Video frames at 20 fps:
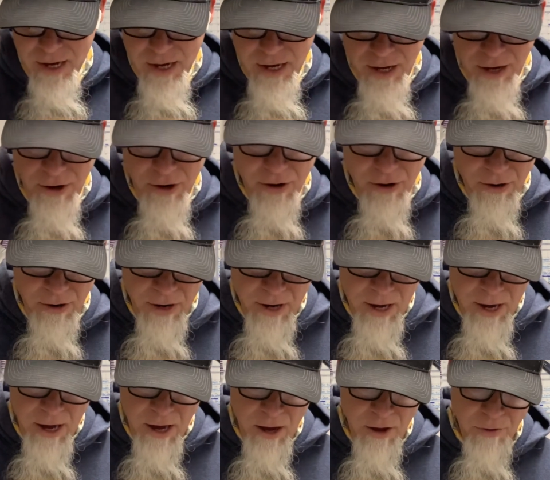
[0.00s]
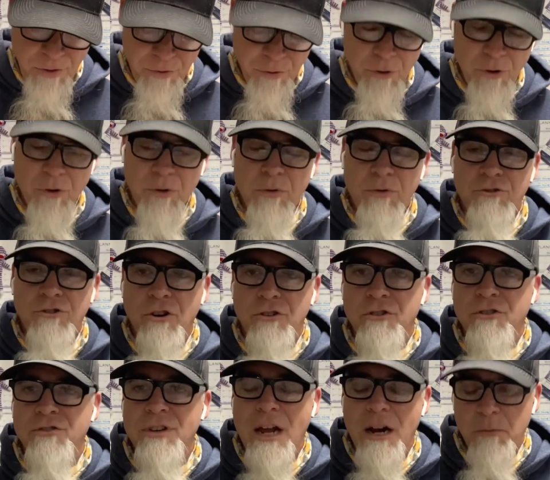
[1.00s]
here through Church
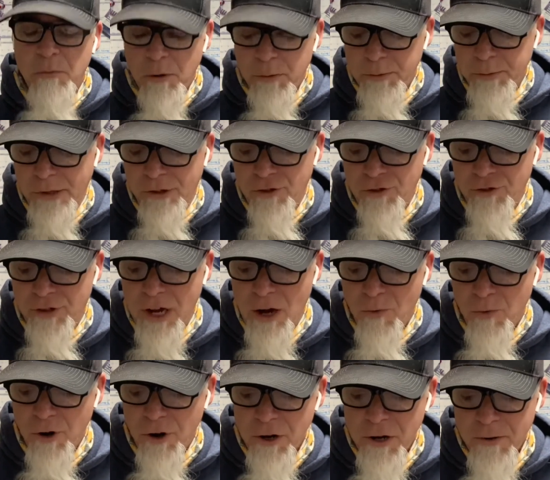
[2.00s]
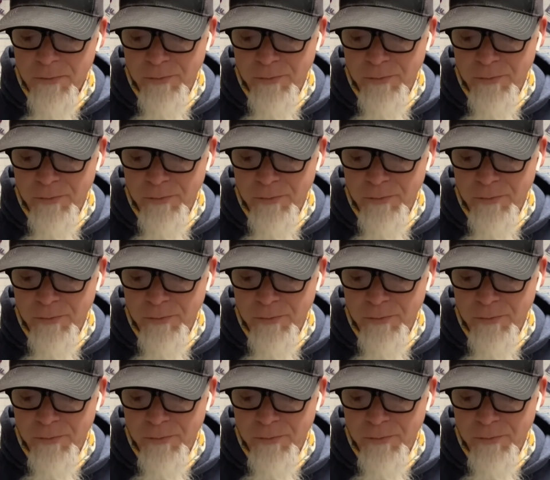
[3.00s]
Inside Out Mobile Missions Network.